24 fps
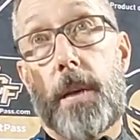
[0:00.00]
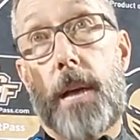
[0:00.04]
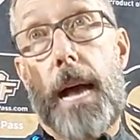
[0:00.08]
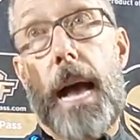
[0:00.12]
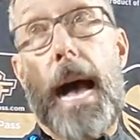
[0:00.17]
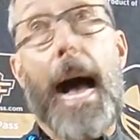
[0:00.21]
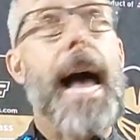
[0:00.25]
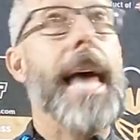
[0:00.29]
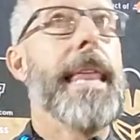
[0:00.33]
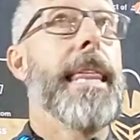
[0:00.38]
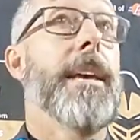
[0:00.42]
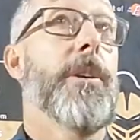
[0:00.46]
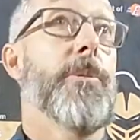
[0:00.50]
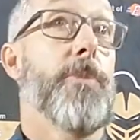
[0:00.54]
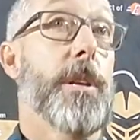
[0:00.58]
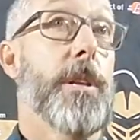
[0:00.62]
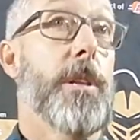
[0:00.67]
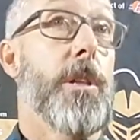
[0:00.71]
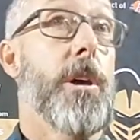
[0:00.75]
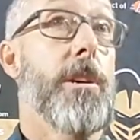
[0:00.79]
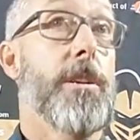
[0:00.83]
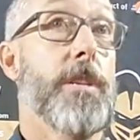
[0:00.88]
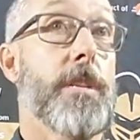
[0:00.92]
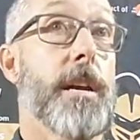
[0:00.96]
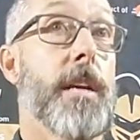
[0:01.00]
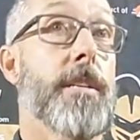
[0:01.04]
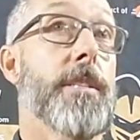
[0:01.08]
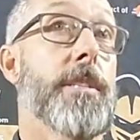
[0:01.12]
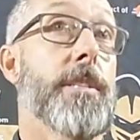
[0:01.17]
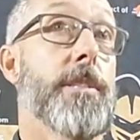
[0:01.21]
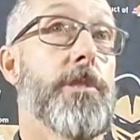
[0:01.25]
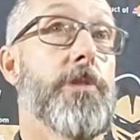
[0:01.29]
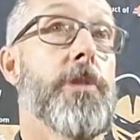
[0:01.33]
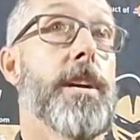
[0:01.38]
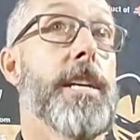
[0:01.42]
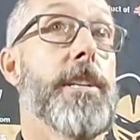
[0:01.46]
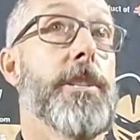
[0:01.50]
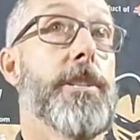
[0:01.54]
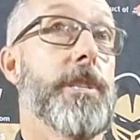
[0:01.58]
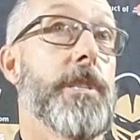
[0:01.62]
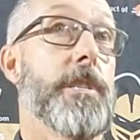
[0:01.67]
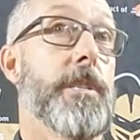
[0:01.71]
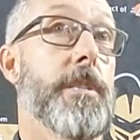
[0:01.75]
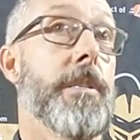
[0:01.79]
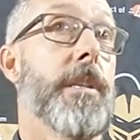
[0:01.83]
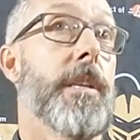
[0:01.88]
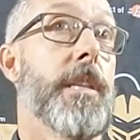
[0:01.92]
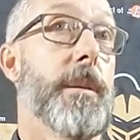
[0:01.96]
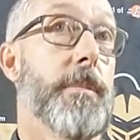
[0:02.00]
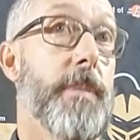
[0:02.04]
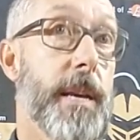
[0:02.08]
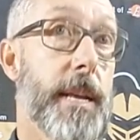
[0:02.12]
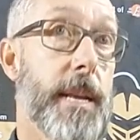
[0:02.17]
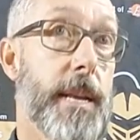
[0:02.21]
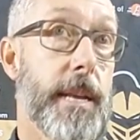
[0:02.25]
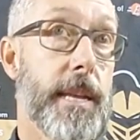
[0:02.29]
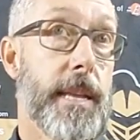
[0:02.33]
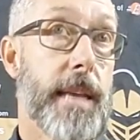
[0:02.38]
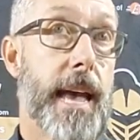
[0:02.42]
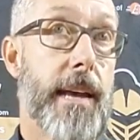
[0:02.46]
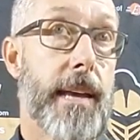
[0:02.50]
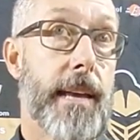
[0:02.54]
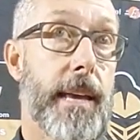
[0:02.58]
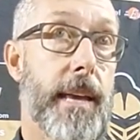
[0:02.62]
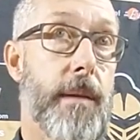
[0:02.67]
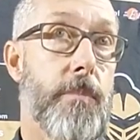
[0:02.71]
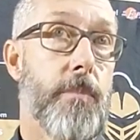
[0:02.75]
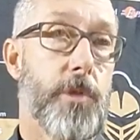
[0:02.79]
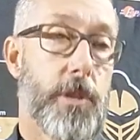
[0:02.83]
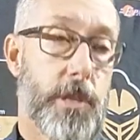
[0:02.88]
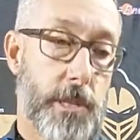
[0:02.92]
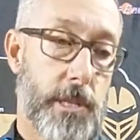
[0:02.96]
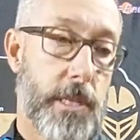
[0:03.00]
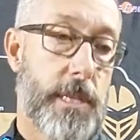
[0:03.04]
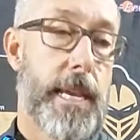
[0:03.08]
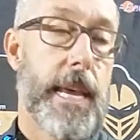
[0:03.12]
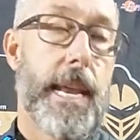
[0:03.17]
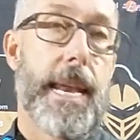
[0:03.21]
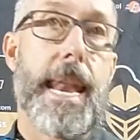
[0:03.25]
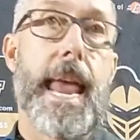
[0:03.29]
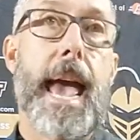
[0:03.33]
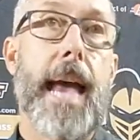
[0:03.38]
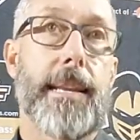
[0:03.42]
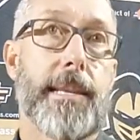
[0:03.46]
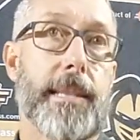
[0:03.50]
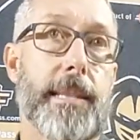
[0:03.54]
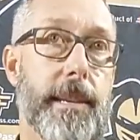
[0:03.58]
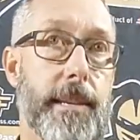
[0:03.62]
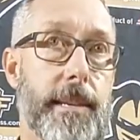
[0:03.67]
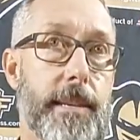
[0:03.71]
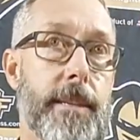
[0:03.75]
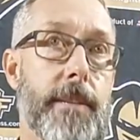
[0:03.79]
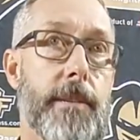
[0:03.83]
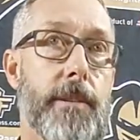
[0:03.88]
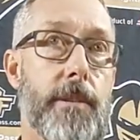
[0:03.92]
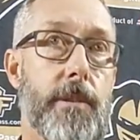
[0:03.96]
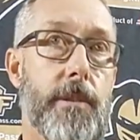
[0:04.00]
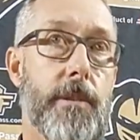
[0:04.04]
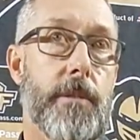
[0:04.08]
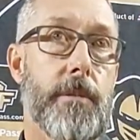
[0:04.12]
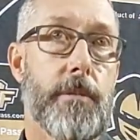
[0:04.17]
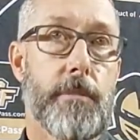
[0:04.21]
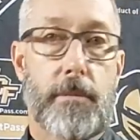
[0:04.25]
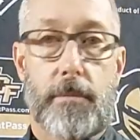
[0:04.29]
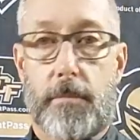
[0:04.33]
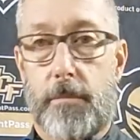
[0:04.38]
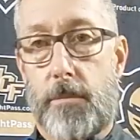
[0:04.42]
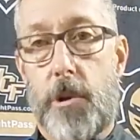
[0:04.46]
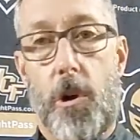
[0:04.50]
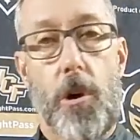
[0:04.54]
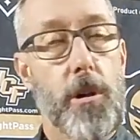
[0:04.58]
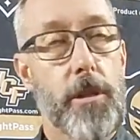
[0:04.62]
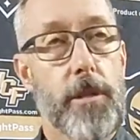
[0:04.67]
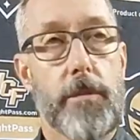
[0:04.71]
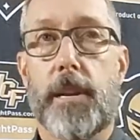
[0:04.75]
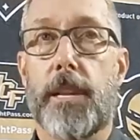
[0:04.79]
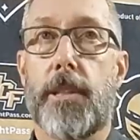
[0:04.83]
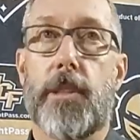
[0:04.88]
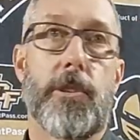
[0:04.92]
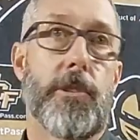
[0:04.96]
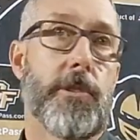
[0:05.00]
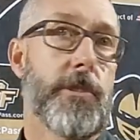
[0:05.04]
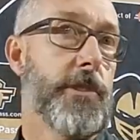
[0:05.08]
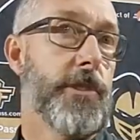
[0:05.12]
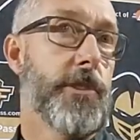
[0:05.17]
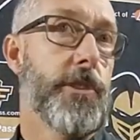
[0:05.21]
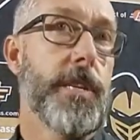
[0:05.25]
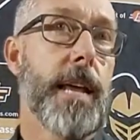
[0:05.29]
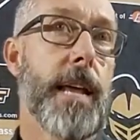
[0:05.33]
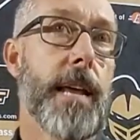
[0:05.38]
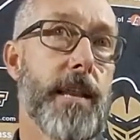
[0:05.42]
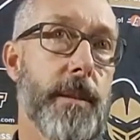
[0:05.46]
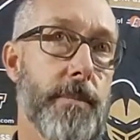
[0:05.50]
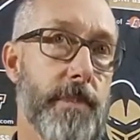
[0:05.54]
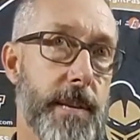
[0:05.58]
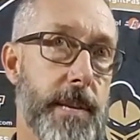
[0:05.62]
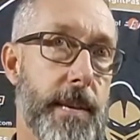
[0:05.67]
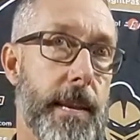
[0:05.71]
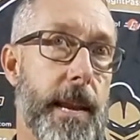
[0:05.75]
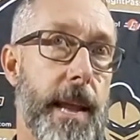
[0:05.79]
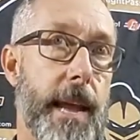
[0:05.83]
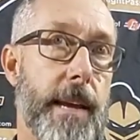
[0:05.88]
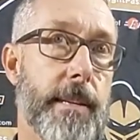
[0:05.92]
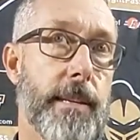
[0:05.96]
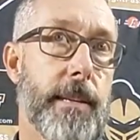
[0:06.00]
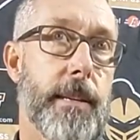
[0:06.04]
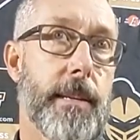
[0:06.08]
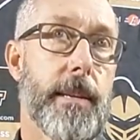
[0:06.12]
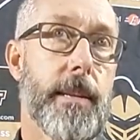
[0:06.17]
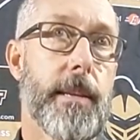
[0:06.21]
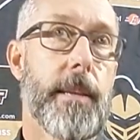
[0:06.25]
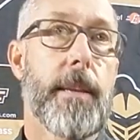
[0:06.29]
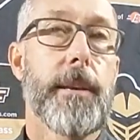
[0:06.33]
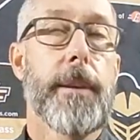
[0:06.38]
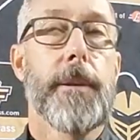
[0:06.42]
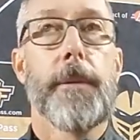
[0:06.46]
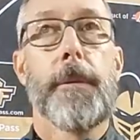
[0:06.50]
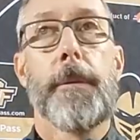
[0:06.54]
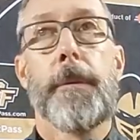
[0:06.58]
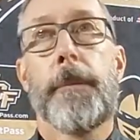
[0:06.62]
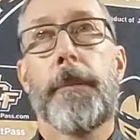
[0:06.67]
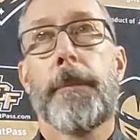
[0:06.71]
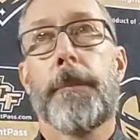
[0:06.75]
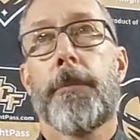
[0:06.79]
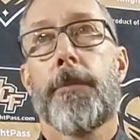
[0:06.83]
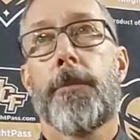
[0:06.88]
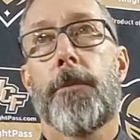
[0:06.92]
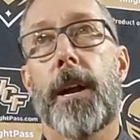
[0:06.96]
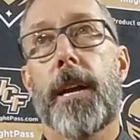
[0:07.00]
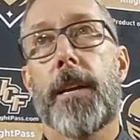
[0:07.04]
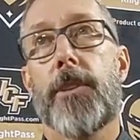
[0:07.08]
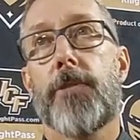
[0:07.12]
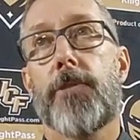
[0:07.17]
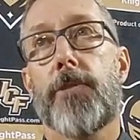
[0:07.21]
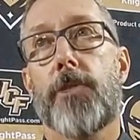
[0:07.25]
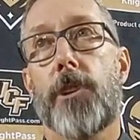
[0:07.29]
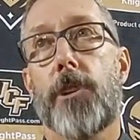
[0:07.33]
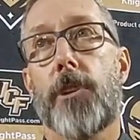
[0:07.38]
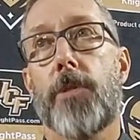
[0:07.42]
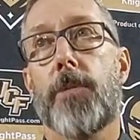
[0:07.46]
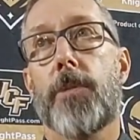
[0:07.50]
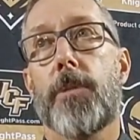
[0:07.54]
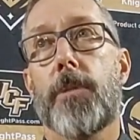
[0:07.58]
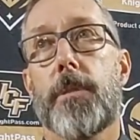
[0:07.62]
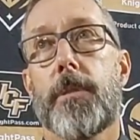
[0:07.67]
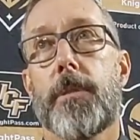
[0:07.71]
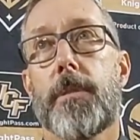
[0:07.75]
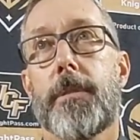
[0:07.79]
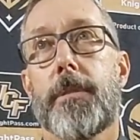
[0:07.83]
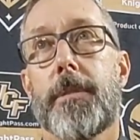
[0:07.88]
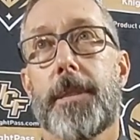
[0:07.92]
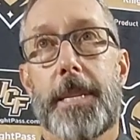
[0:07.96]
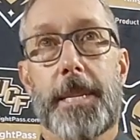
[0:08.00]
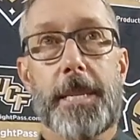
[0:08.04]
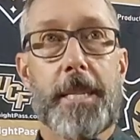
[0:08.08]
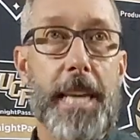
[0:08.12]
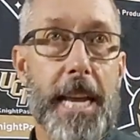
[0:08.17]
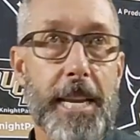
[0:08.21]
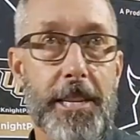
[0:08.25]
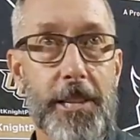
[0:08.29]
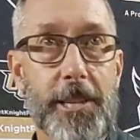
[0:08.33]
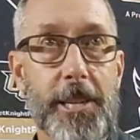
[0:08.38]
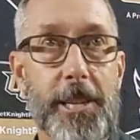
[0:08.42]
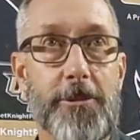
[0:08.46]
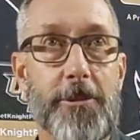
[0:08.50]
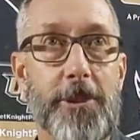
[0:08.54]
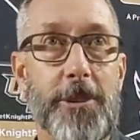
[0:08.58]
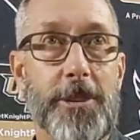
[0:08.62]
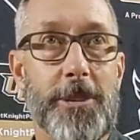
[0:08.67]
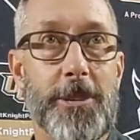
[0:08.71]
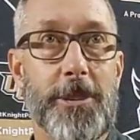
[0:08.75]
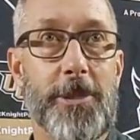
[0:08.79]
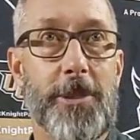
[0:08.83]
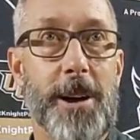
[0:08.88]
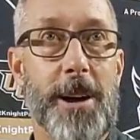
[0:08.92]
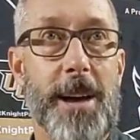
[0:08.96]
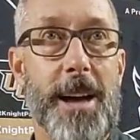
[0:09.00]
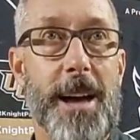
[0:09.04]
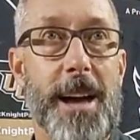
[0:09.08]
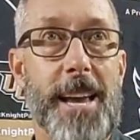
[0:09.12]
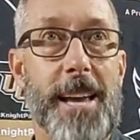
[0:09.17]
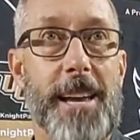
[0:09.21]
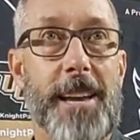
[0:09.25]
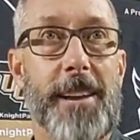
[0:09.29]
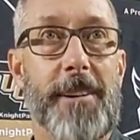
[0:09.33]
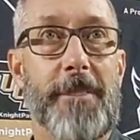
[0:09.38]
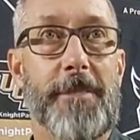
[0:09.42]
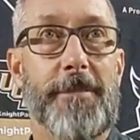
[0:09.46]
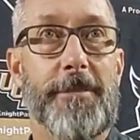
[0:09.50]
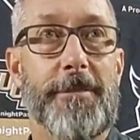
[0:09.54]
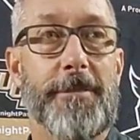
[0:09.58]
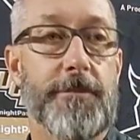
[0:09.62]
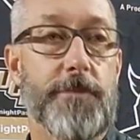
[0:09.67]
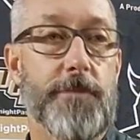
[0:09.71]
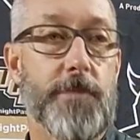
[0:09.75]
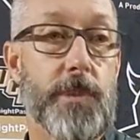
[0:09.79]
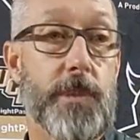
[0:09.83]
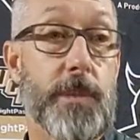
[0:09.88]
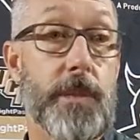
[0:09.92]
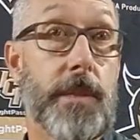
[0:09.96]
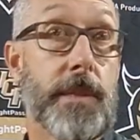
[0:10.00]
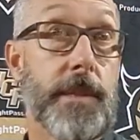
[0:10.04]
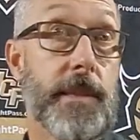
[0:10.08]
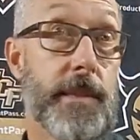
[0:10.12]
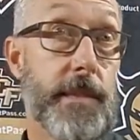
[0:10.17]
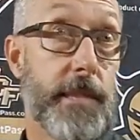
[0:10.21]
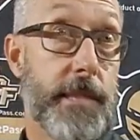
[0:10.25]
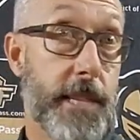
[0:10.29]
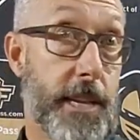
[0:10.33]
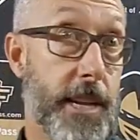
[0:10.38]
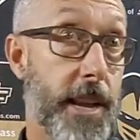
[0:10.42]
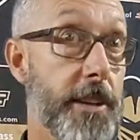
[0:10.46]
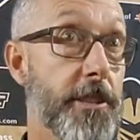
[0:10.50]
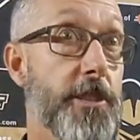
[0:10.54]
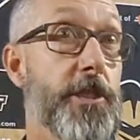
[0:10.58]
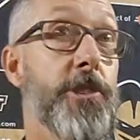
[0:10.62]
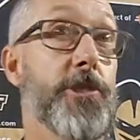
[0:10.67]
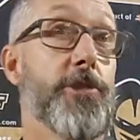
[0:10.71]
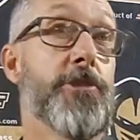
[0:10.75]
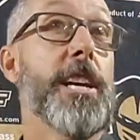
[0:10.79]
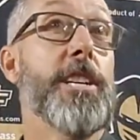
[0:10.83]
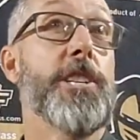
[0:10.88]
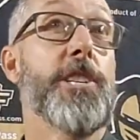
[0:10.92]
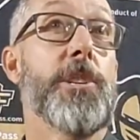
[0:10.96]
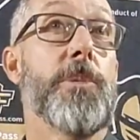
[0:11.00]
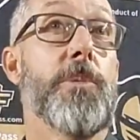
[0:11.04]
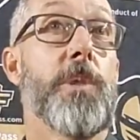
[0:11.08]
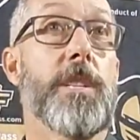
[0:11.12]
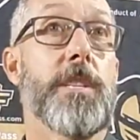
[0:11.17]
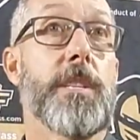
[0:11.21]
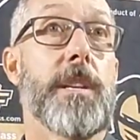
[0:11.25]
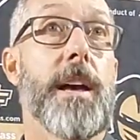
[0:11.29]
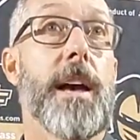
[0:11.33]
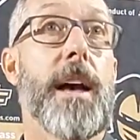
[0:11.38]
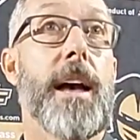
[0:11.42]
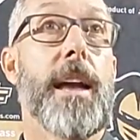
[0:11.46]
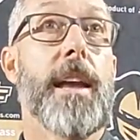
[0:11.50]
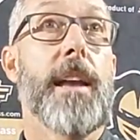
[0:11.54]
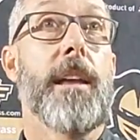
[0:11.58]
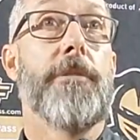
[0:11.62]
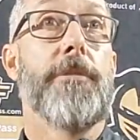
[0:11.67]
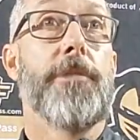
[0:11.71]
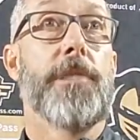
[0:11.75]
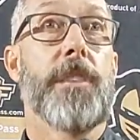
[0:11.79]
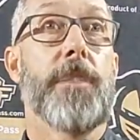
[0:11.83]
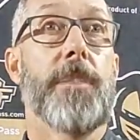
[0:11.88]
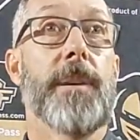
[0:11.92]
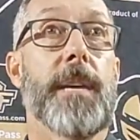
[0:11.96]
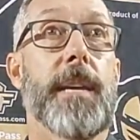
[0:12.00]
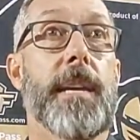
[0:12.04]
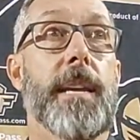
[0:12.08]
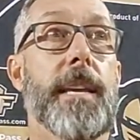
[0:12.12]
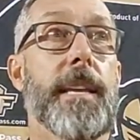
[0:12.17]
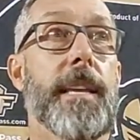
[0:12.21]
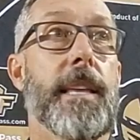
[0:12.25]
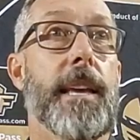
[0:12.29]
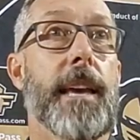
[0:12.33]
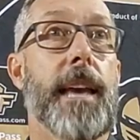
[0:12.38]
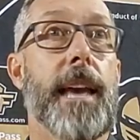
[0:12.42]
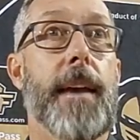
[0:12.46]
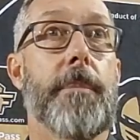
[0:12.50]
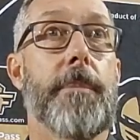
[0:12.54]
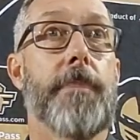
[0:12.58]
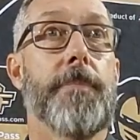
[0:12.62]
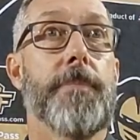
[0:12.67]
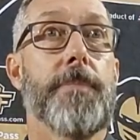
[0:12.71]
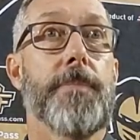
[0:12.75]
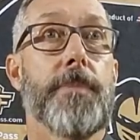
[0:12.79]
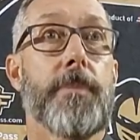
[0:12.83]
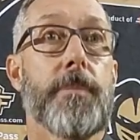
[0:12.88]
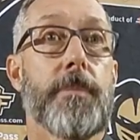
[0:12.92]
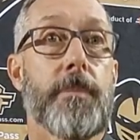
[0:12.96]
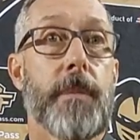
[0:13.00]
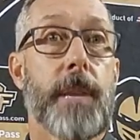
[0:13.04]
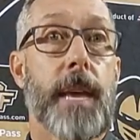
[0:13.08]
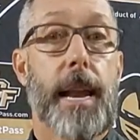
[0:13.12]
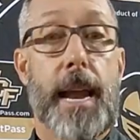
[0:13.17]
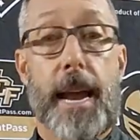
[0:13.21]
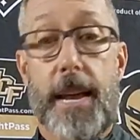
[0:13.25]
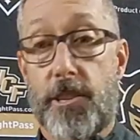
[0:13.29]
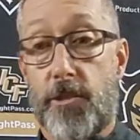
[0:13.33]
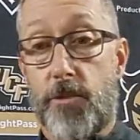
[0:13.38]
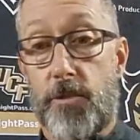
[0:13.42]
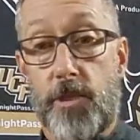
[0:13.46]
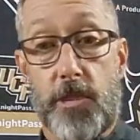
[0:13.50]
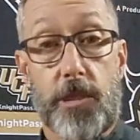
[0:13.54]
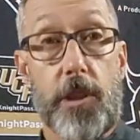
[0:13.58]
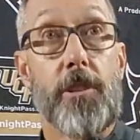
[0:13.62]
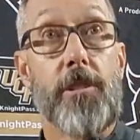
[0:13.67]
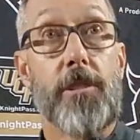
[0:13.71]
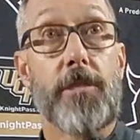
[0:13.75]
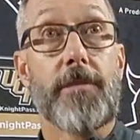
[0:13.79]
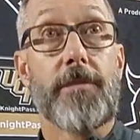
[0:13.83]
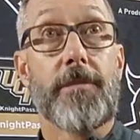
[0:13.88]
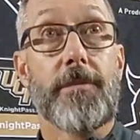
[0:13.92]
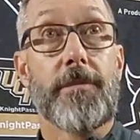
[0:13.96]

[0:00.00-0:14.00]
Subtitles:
I think we lost concentration in the beginning of that game, which is connected. All three of those tend to be connected, right? So the intensity wasn't quite high enough. The concentration wasn't high enough at the beginning of the game. And as a result,